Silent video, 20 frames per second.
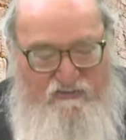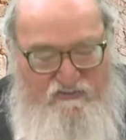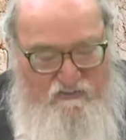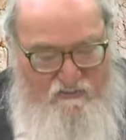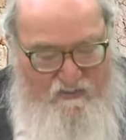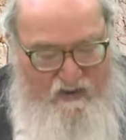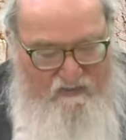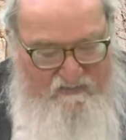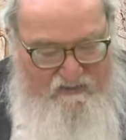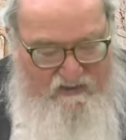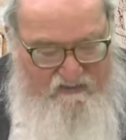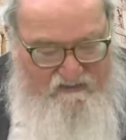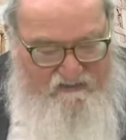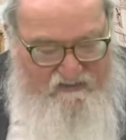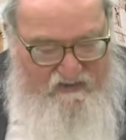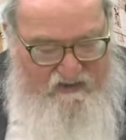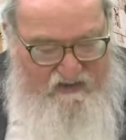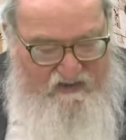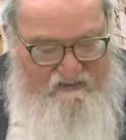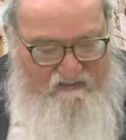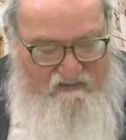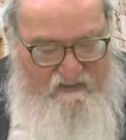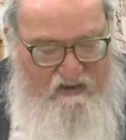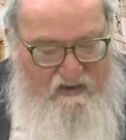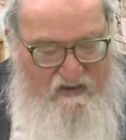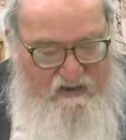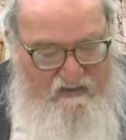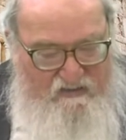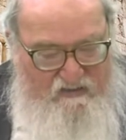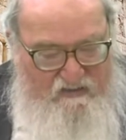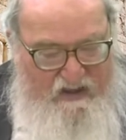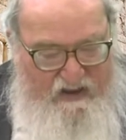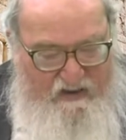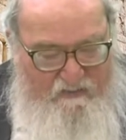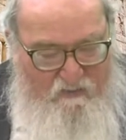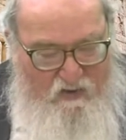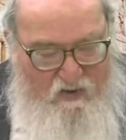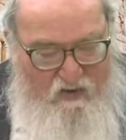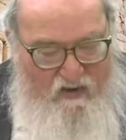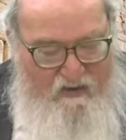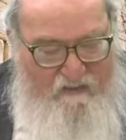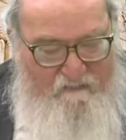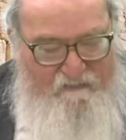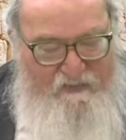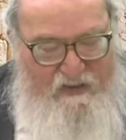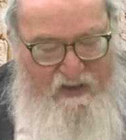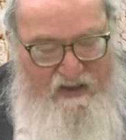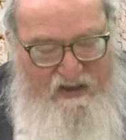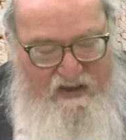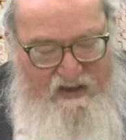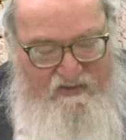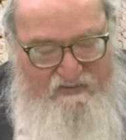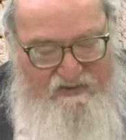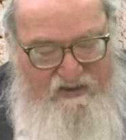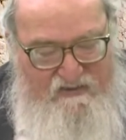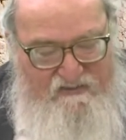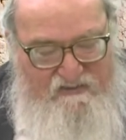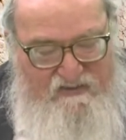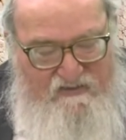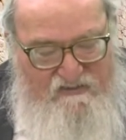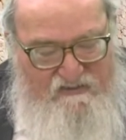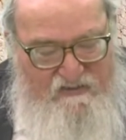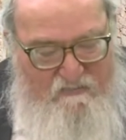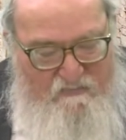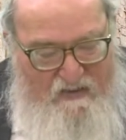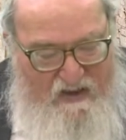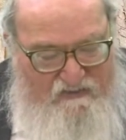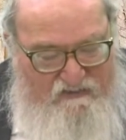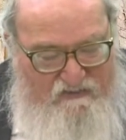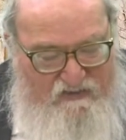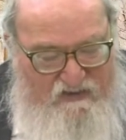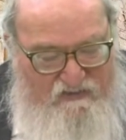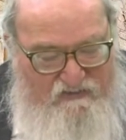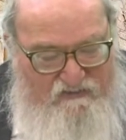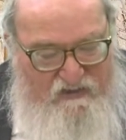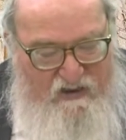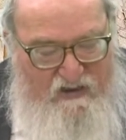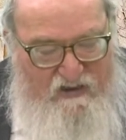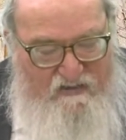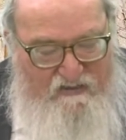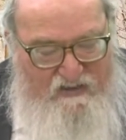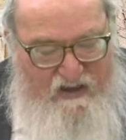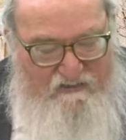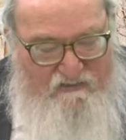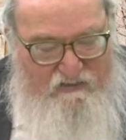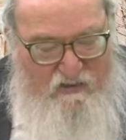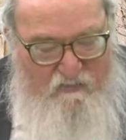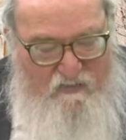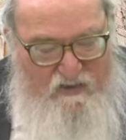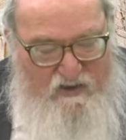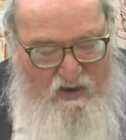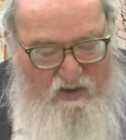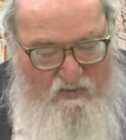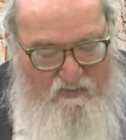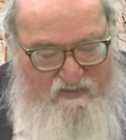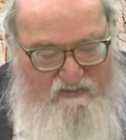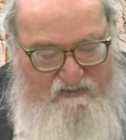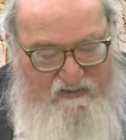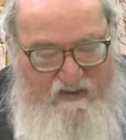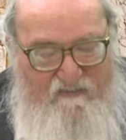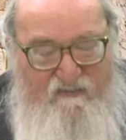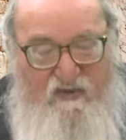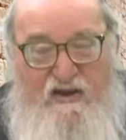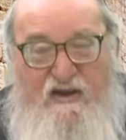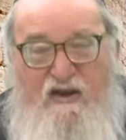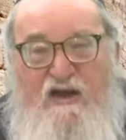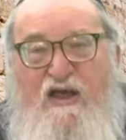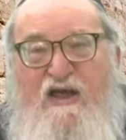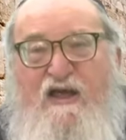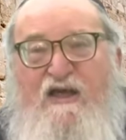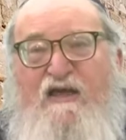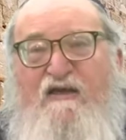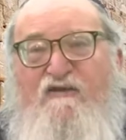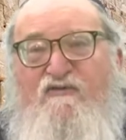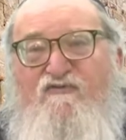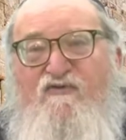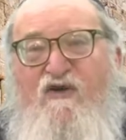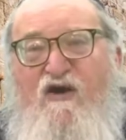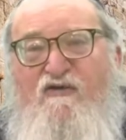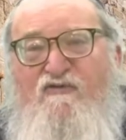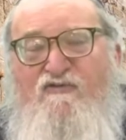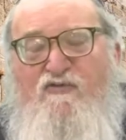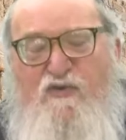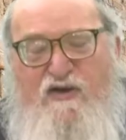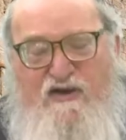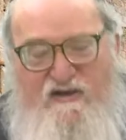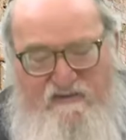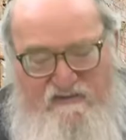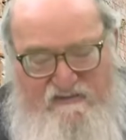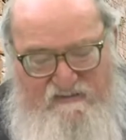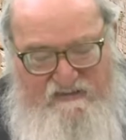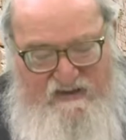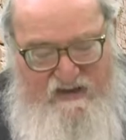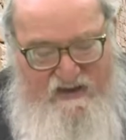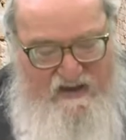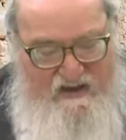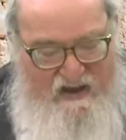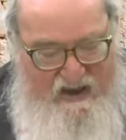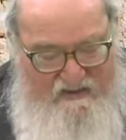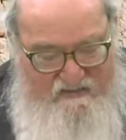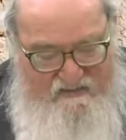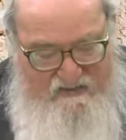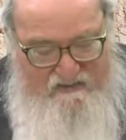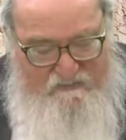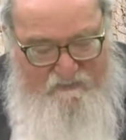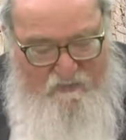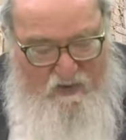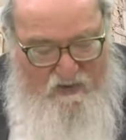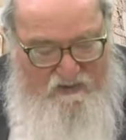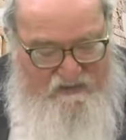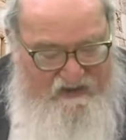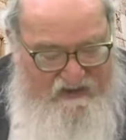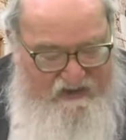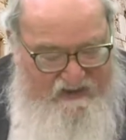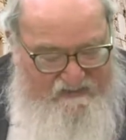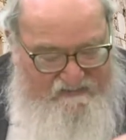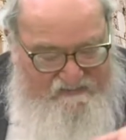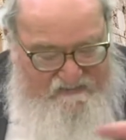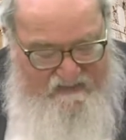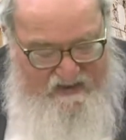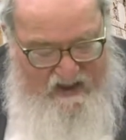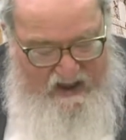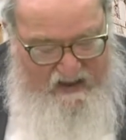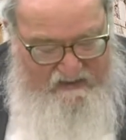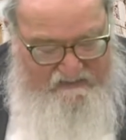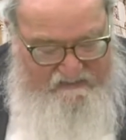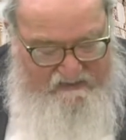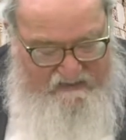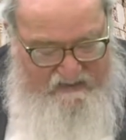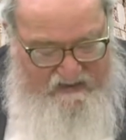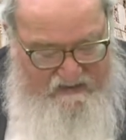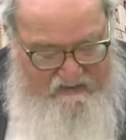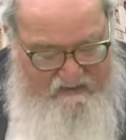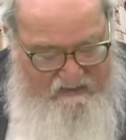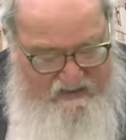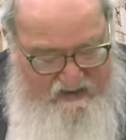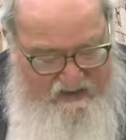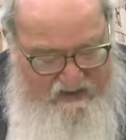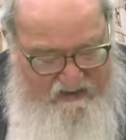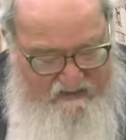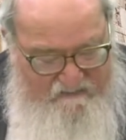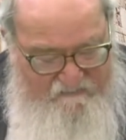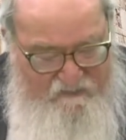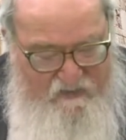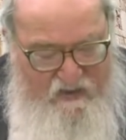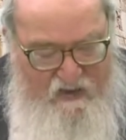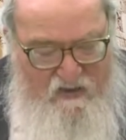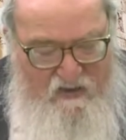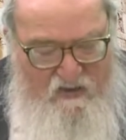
and the surrounding cities, Lamor, and this is the message that Yirmiyahu was given. As far as we can see, at this point he is not in the